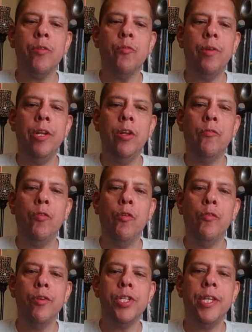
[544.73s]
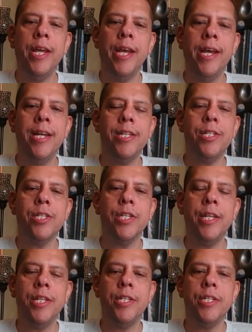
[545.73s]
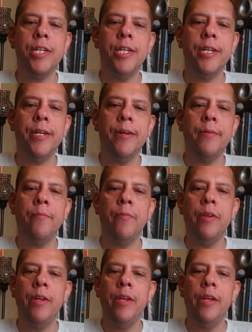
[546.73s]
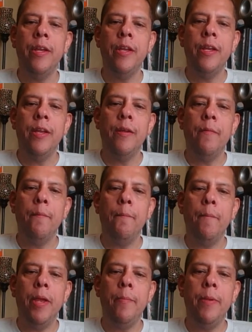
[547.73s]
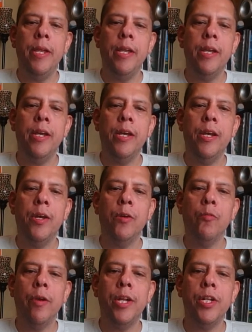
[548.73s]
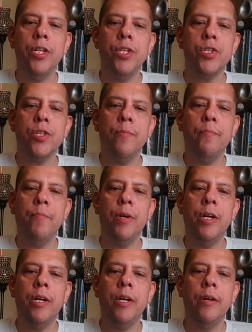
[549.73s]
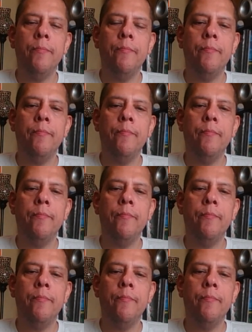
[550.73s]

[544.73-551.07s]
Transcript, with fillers: and we look forward to that and uh, maybe uh, run into some uh,